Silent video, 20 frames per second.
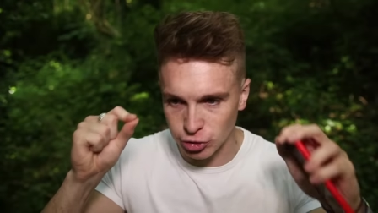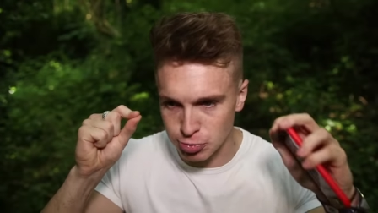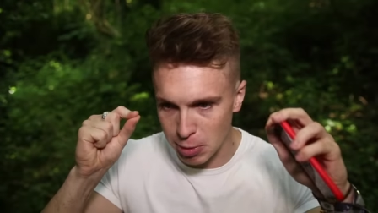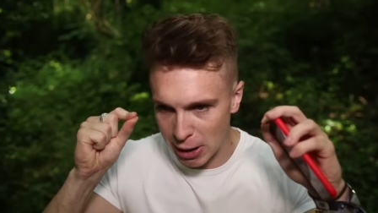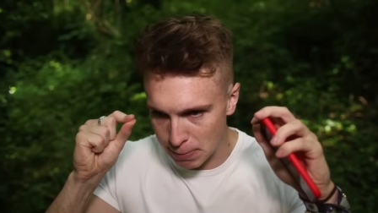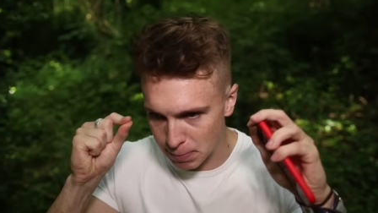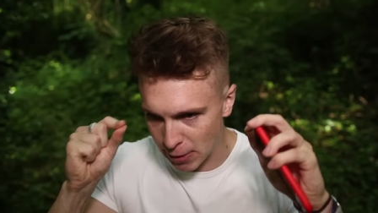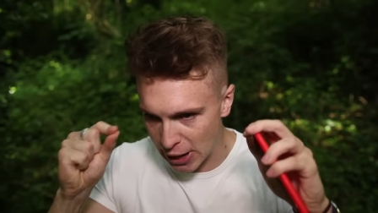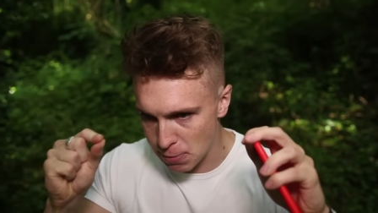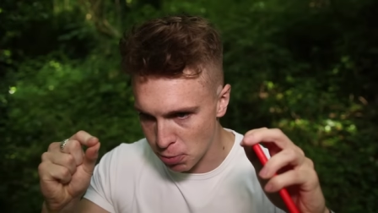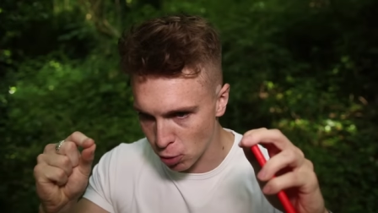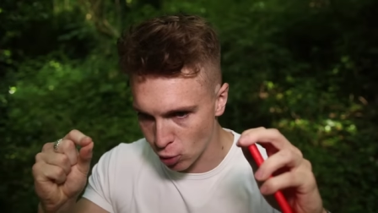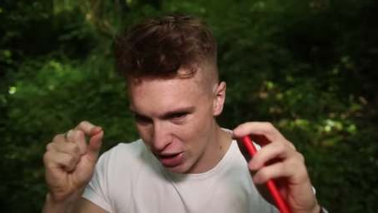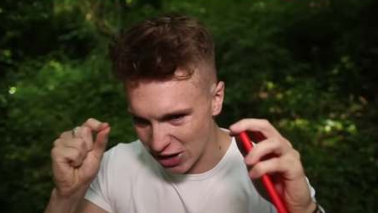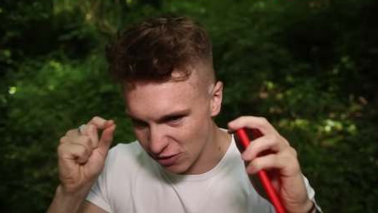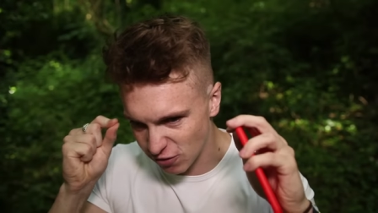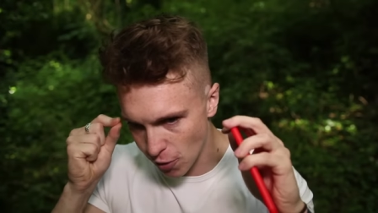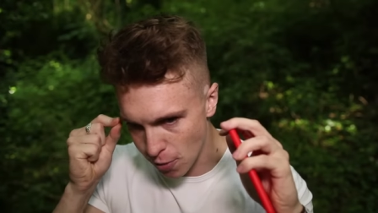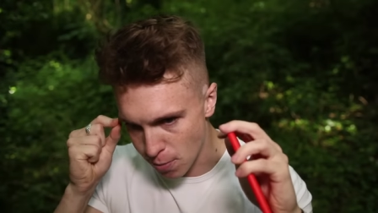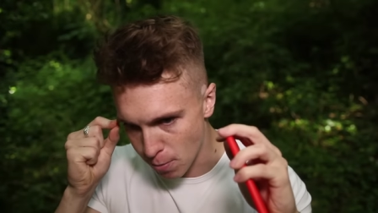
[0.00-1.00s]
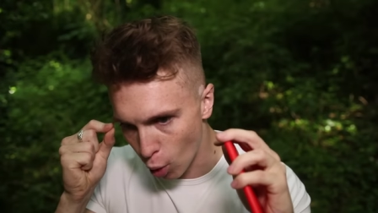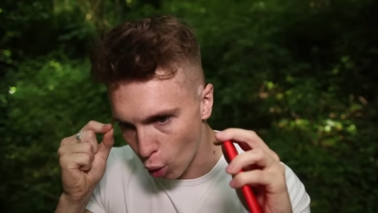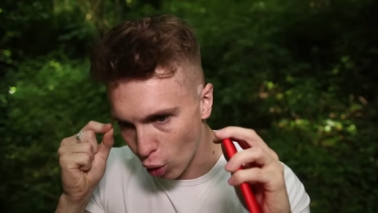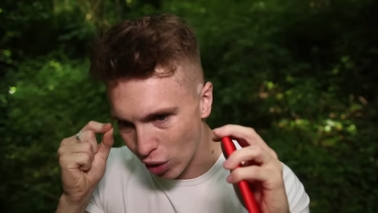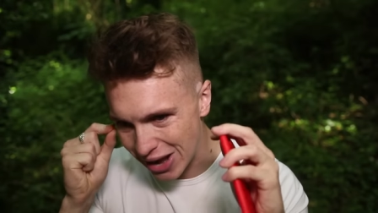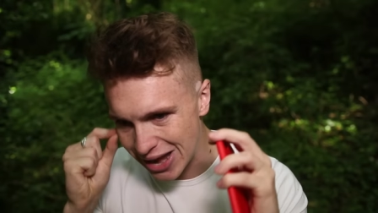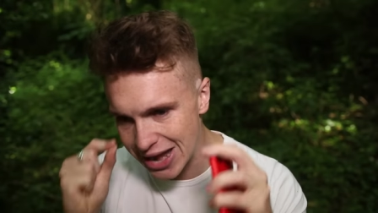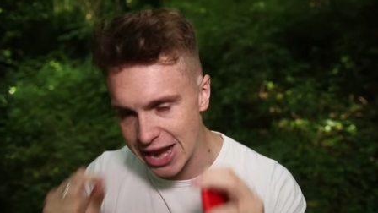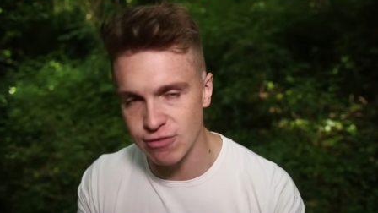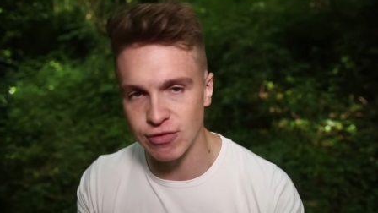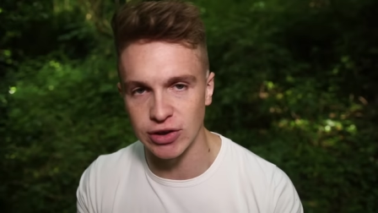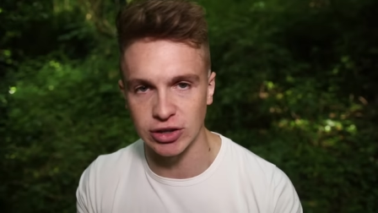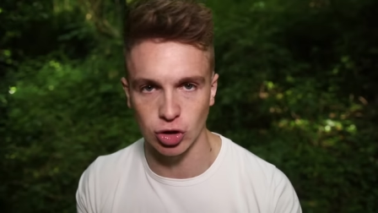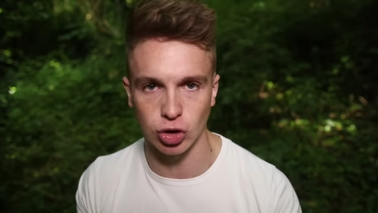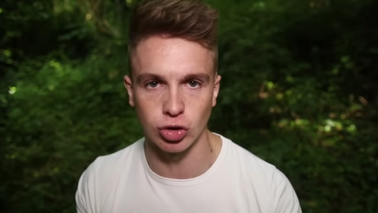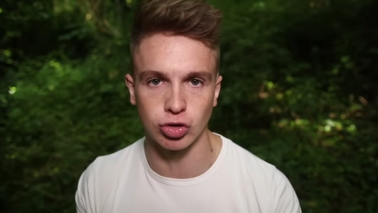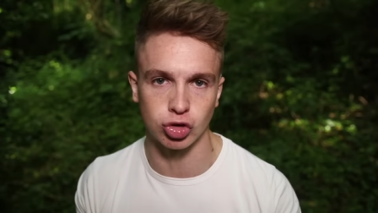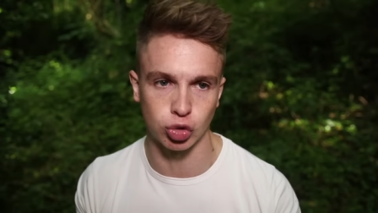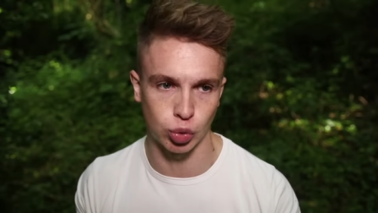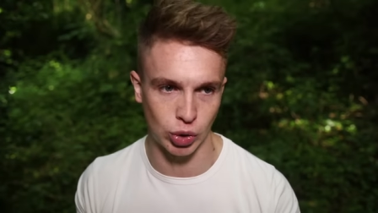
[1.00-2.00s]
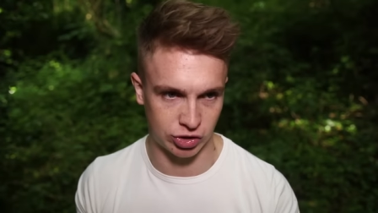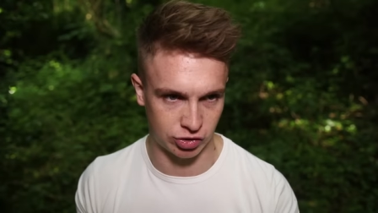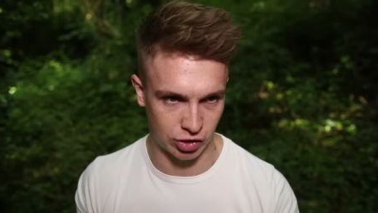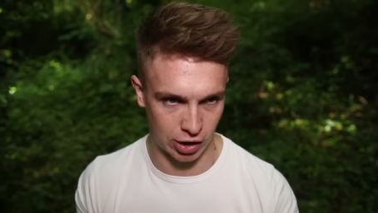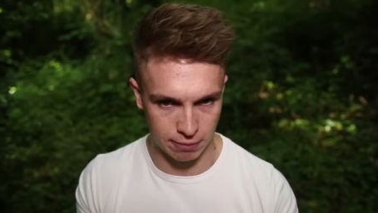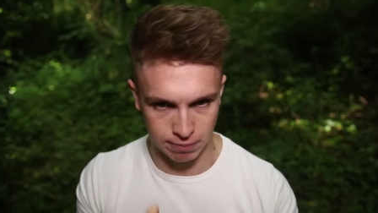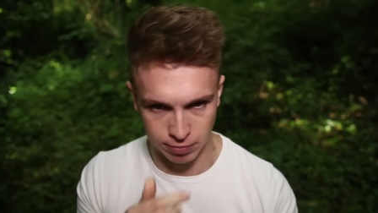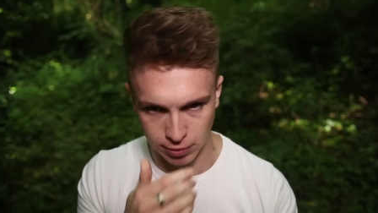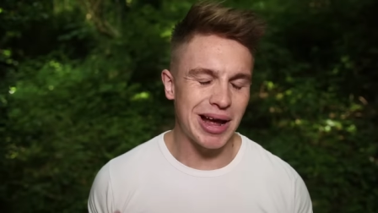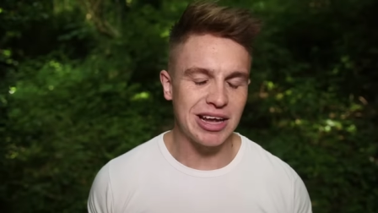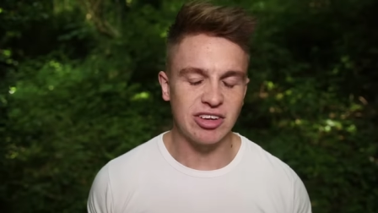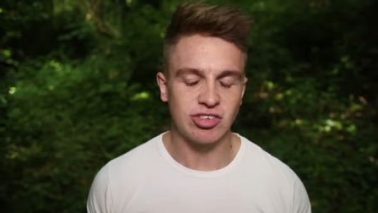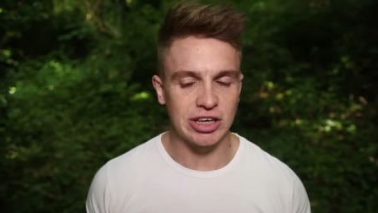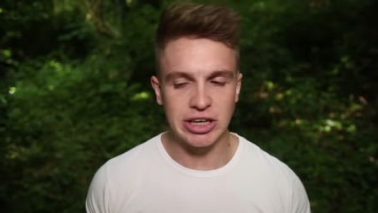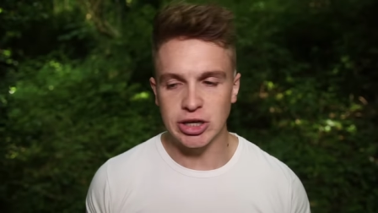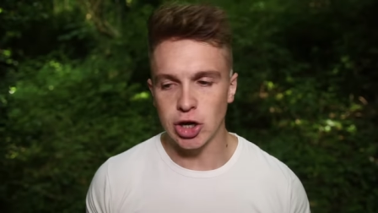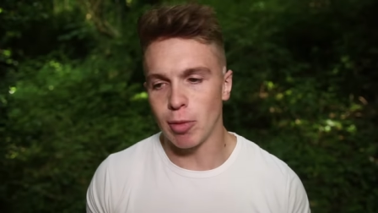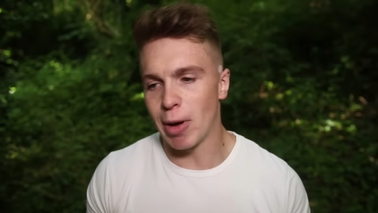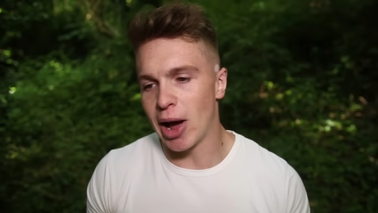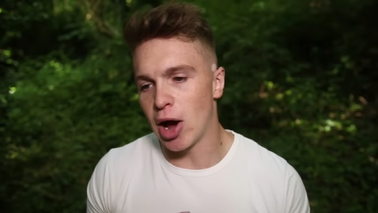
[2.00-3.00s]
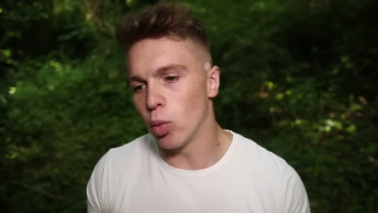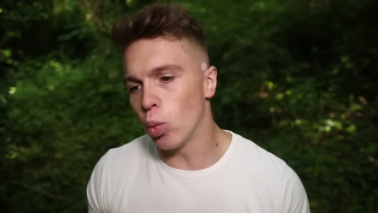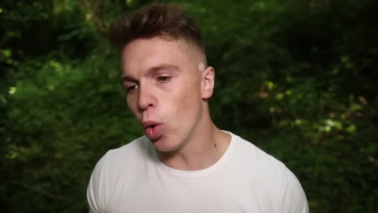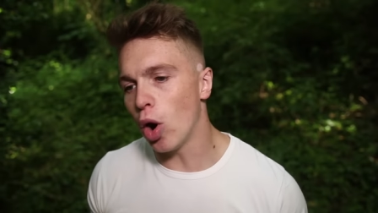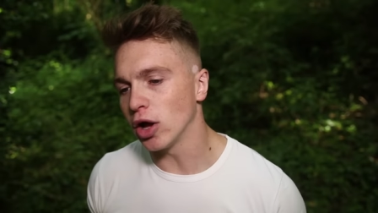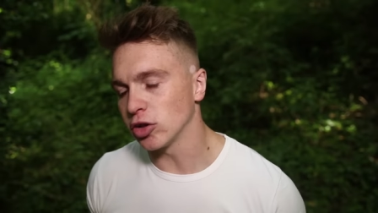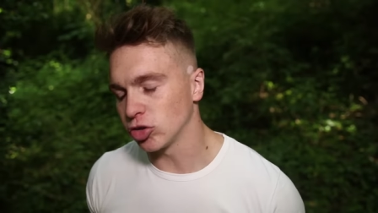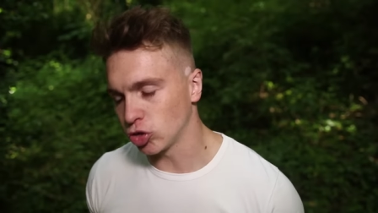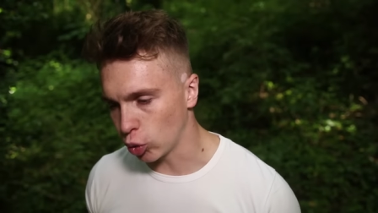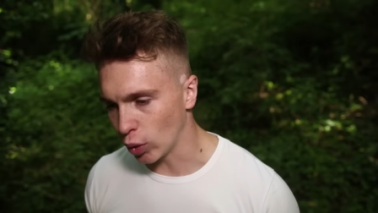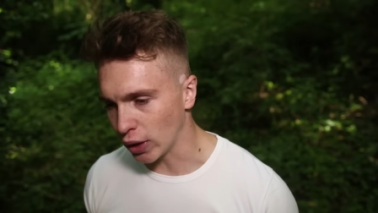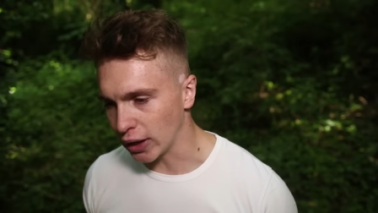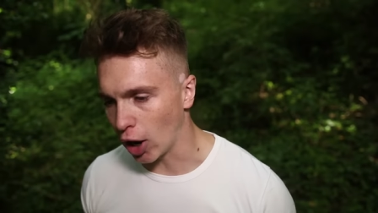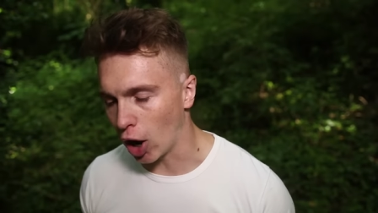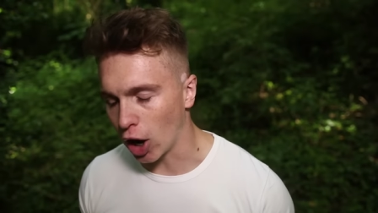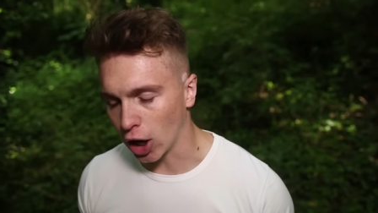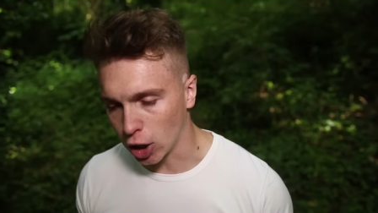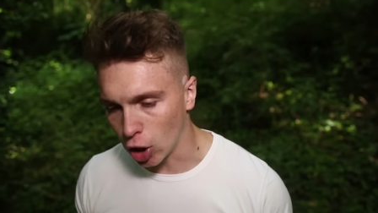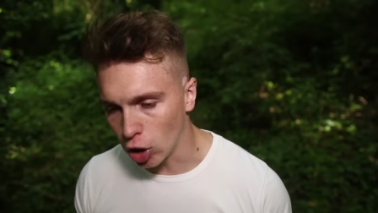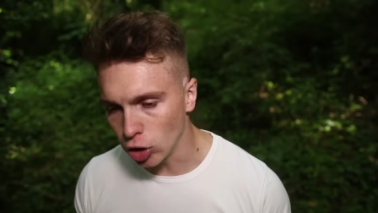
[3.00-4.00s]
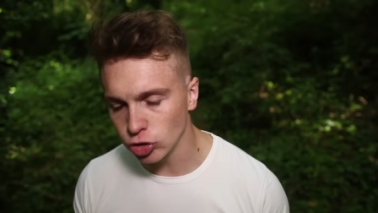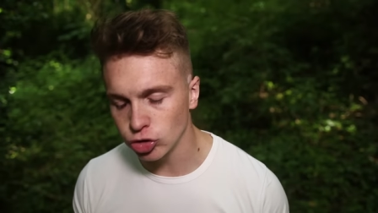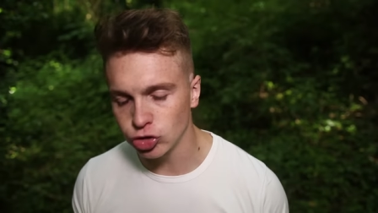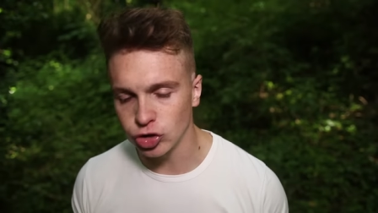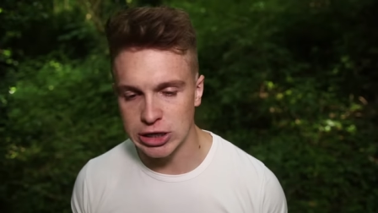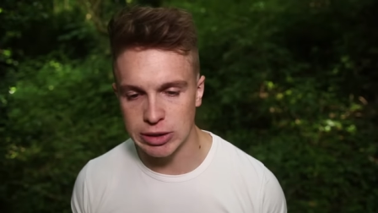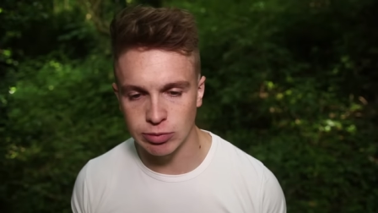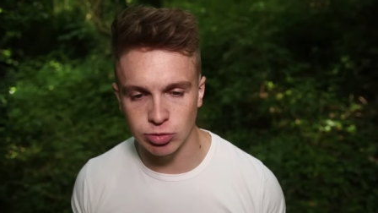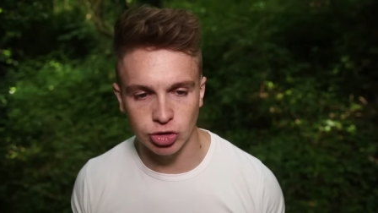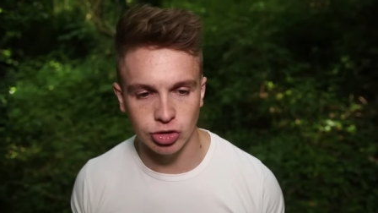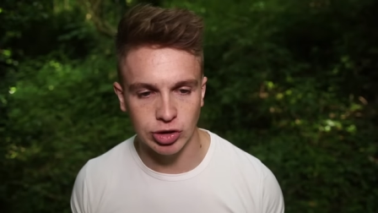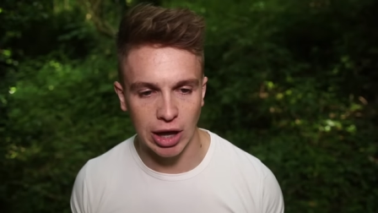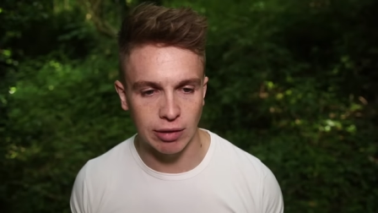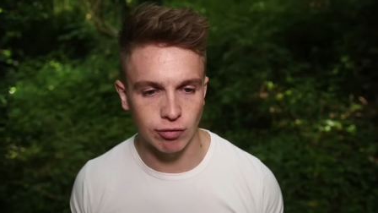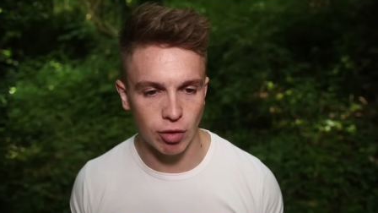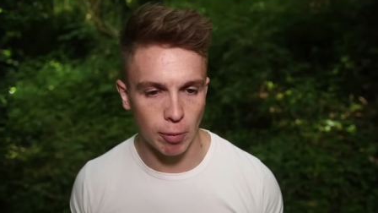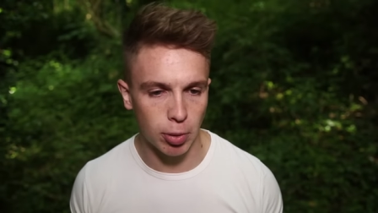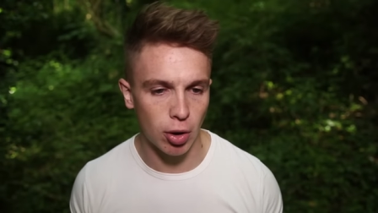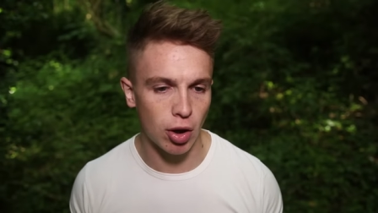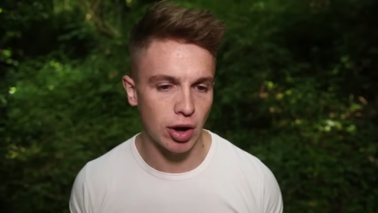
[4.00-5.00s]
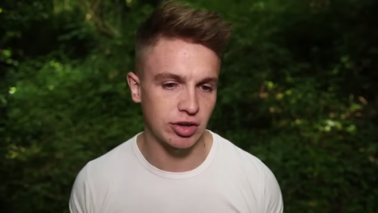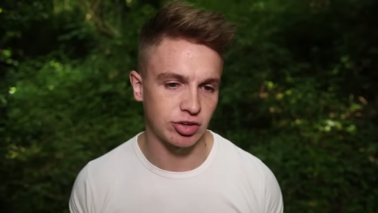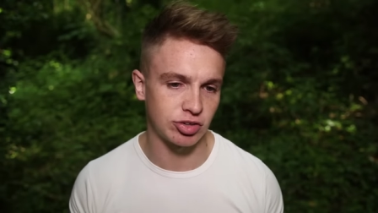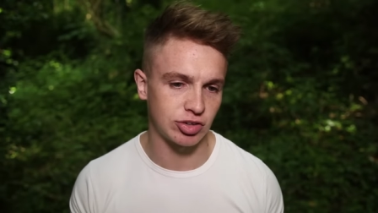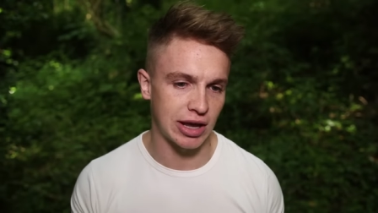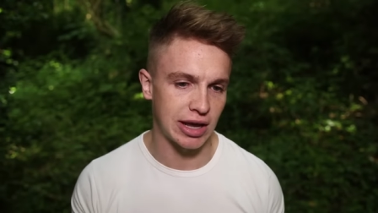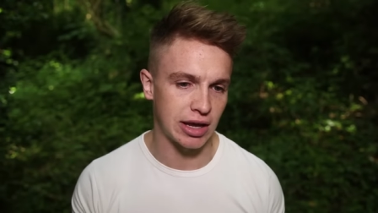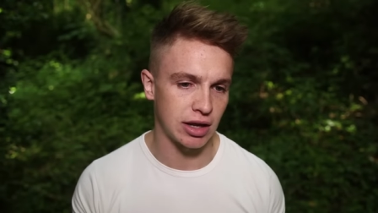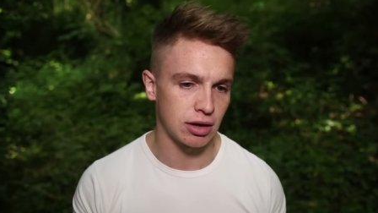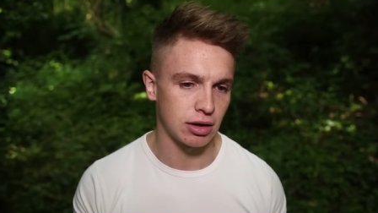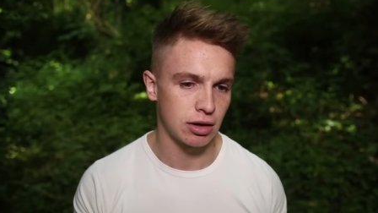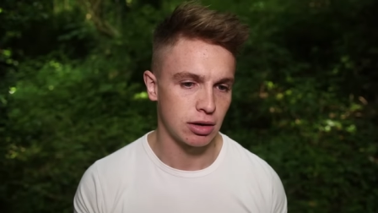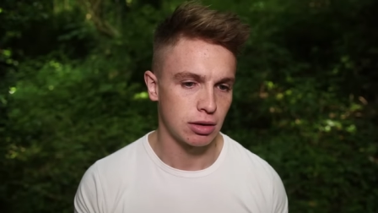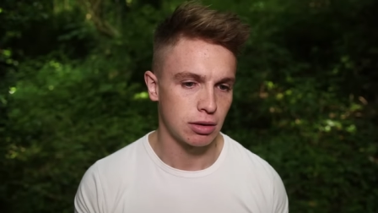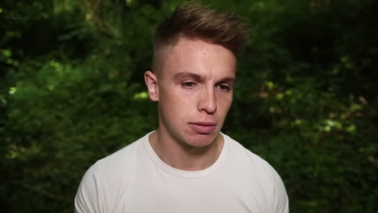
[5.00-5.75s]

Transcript: has made people even more livid on Twitter. Basically, no matter what I tweet, I constantly am just getting replies saying,